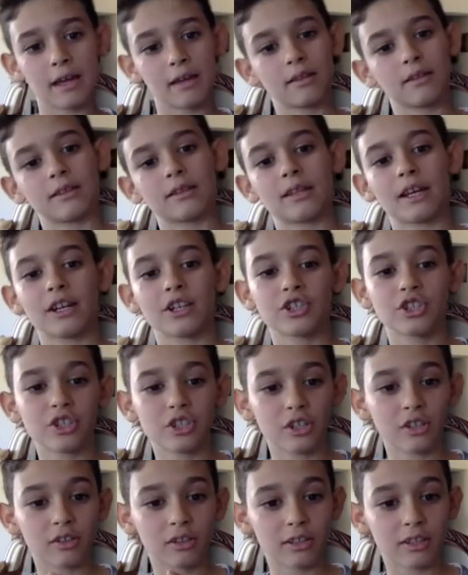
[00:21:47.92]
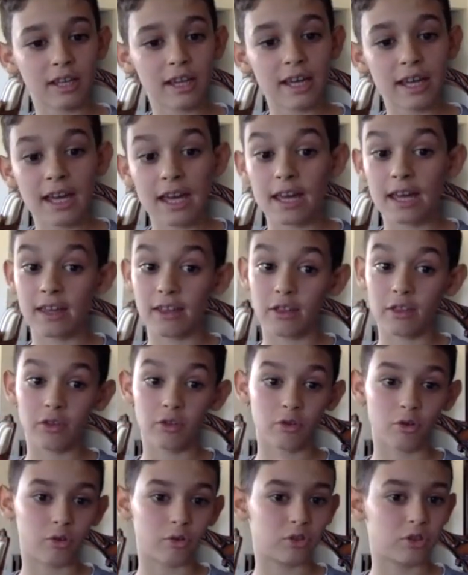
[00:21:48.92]
National Day is
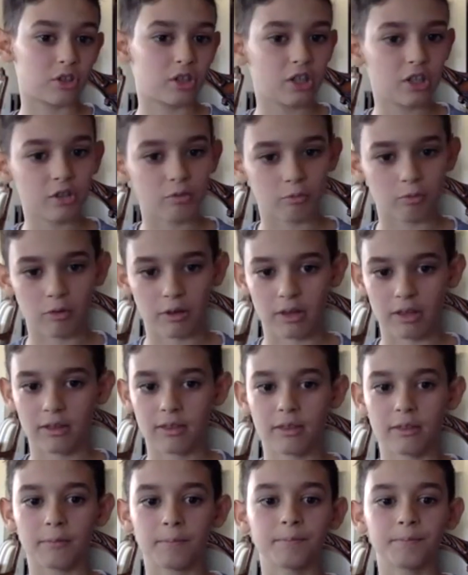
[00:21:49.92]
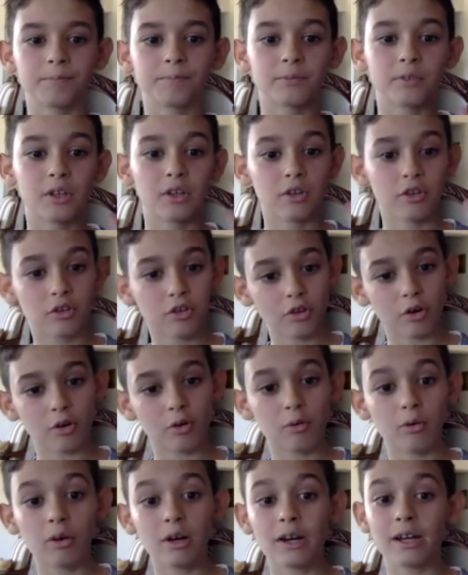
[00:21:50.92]
continuous.
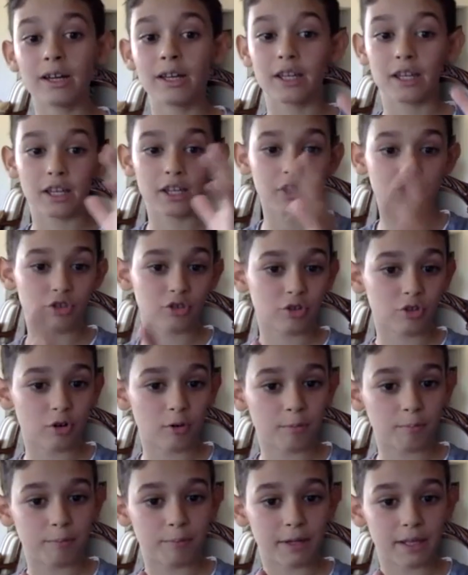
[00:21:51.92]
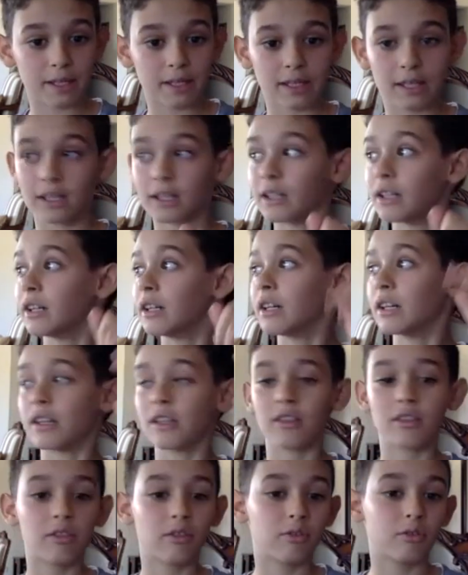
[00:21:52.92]
So each company,
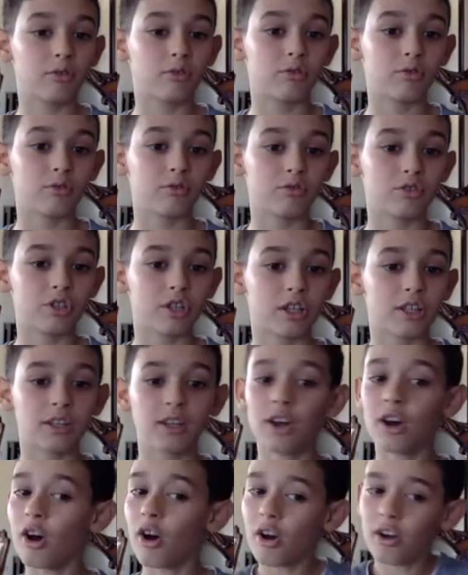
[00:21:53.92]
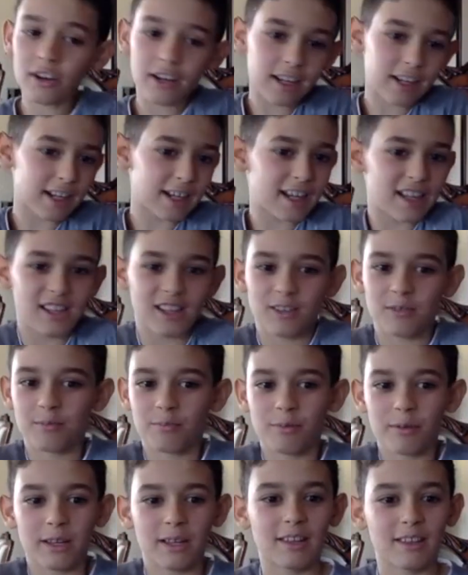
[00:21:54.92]
institution, or a regular
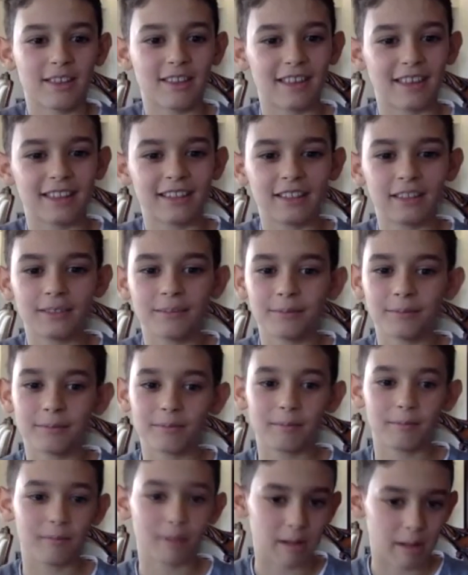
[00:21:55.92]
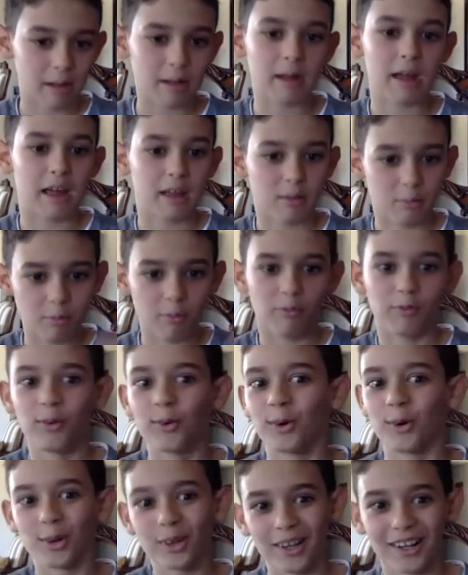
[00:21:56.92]
person, as
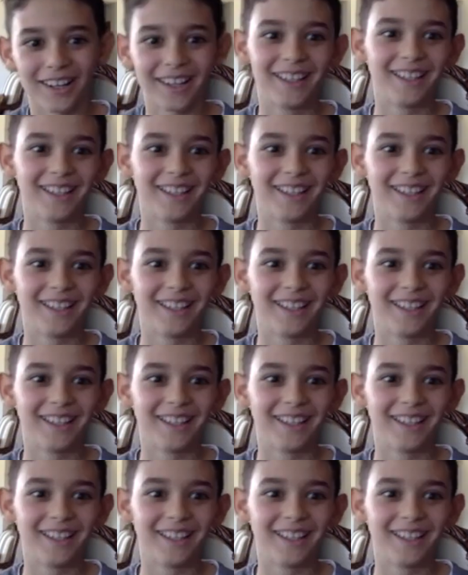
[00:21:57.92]
before,